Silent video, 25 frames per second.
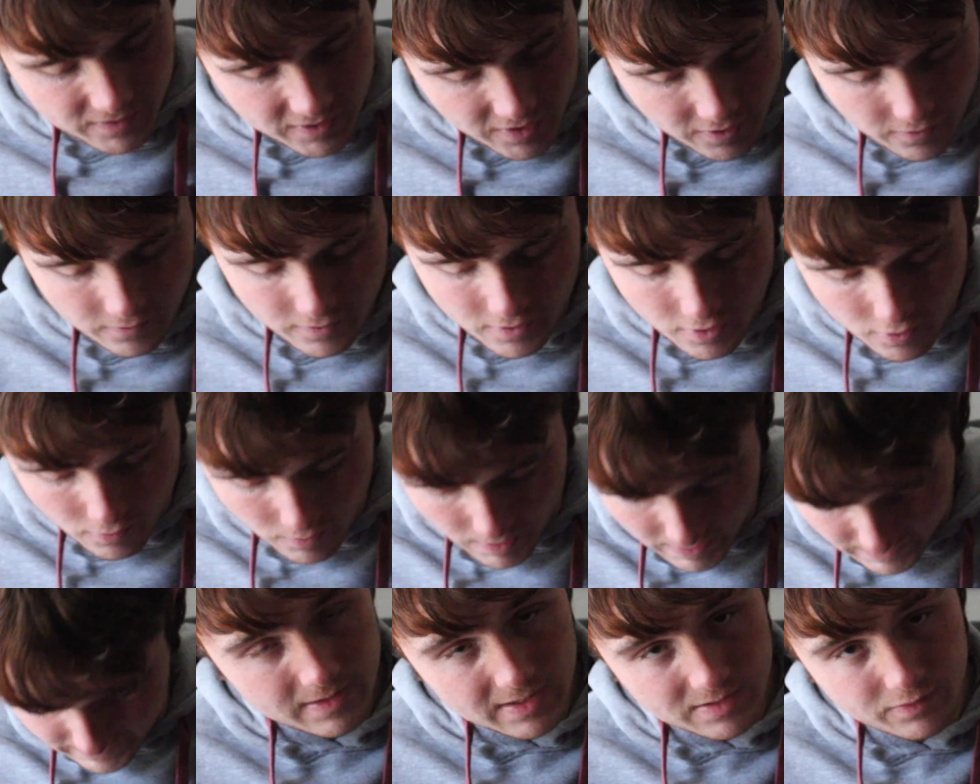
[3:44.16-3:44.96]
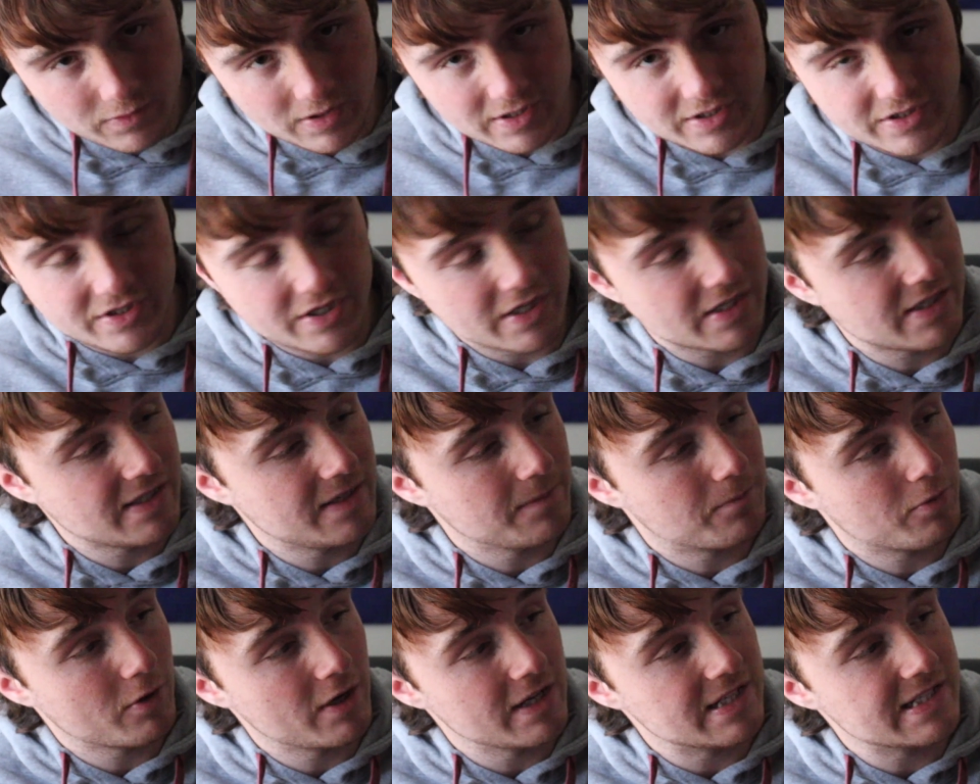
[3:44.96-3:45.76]
two new ones. This one's
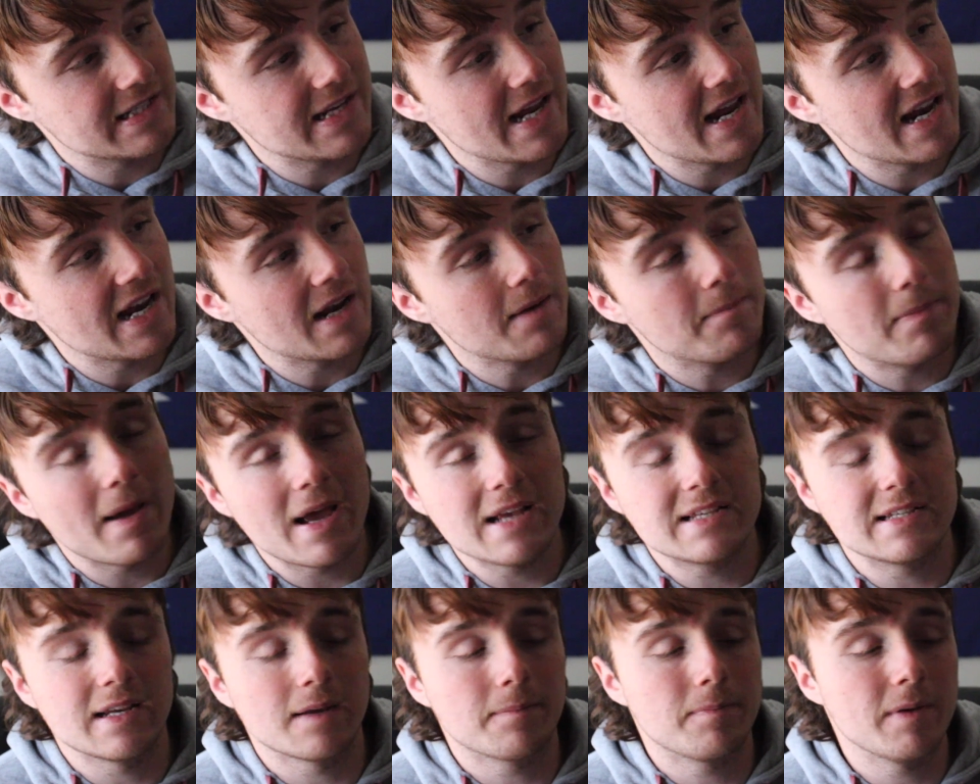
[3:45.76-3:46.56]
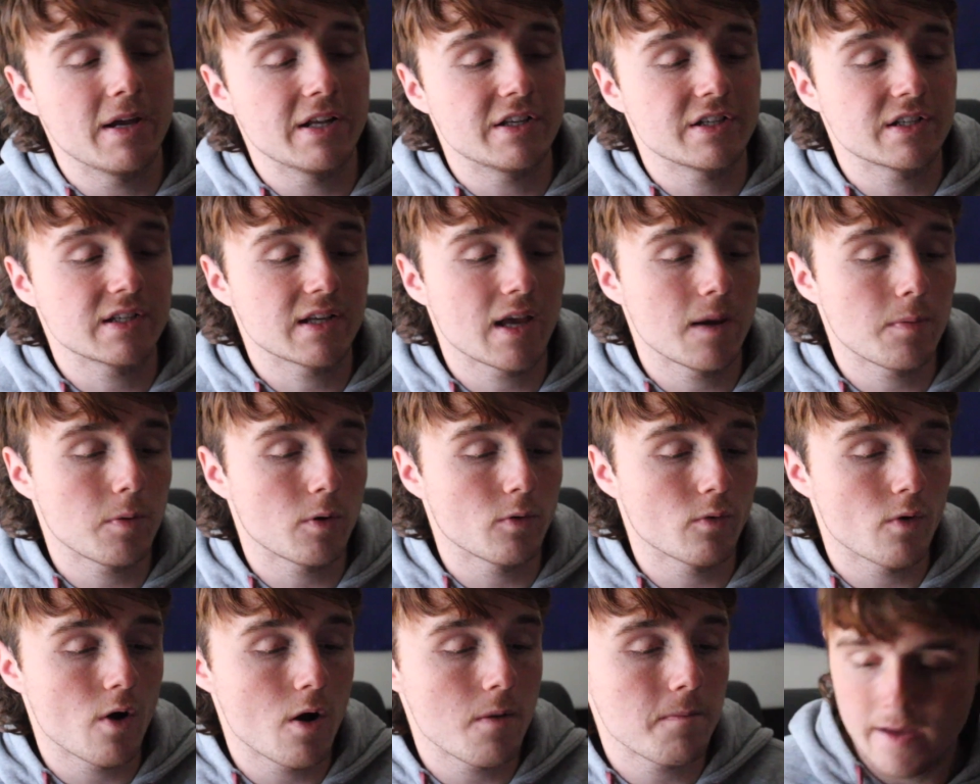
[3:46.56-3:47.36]
just your pretty standard basic bitch
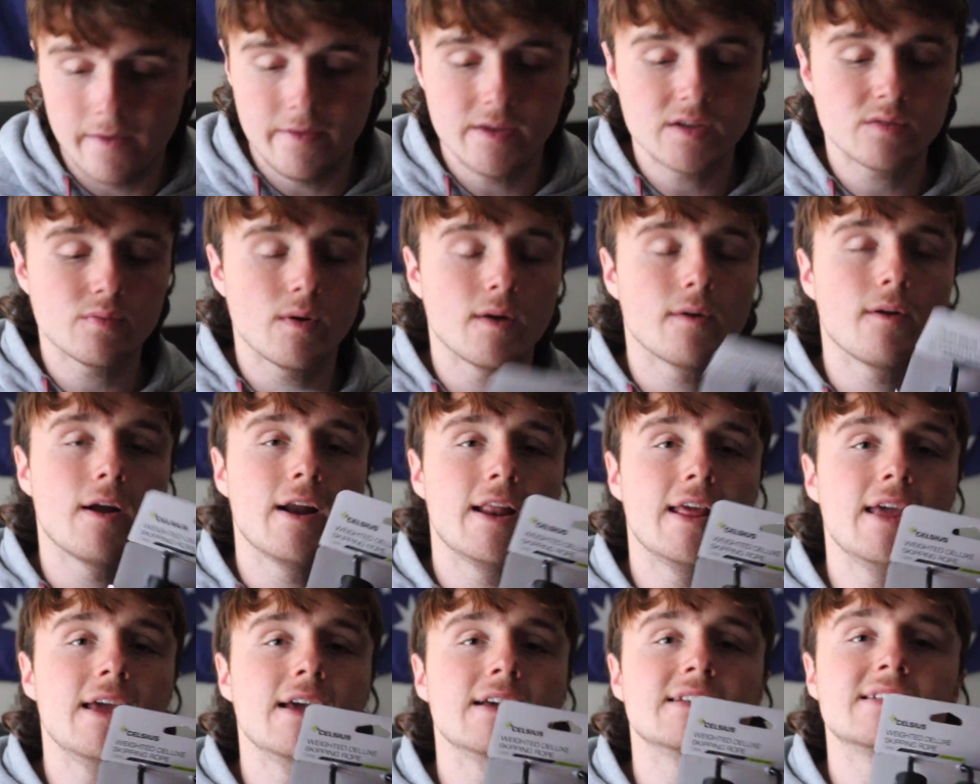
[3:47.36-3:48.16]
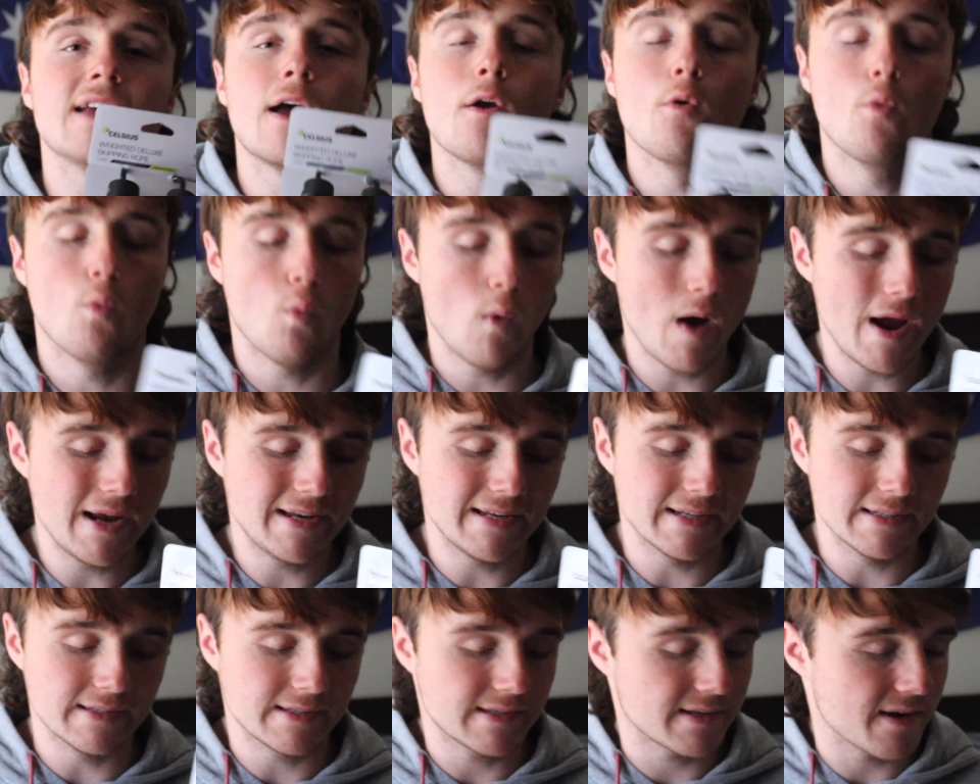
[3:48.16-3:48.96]
skipping rope. And this one right here is a
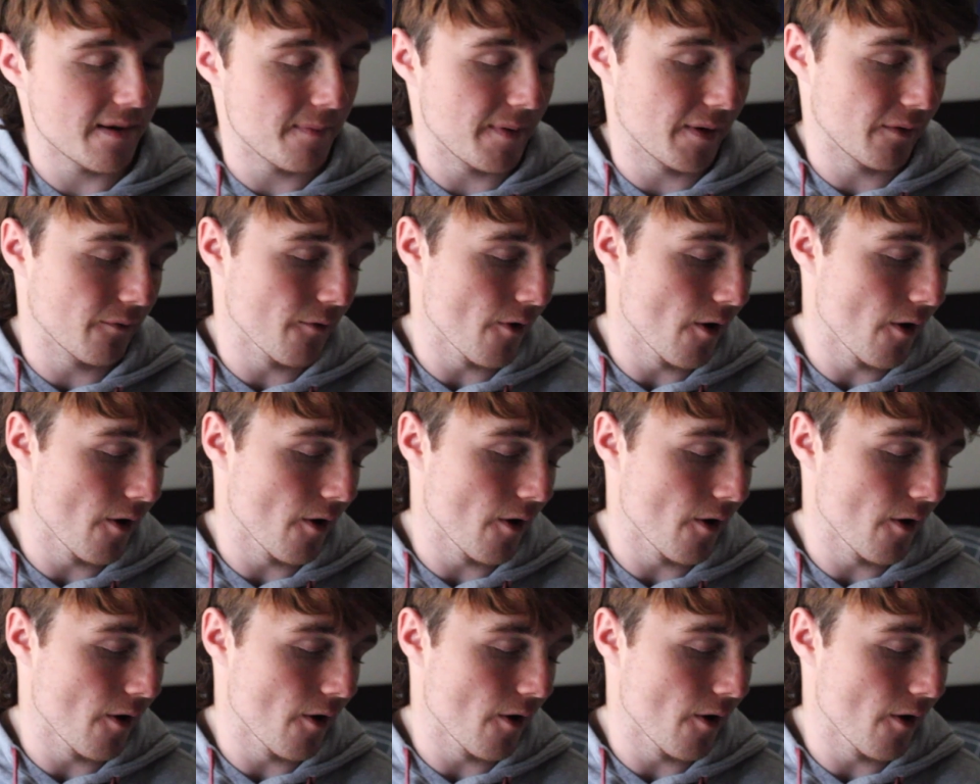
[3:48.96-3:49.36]
weighted skipping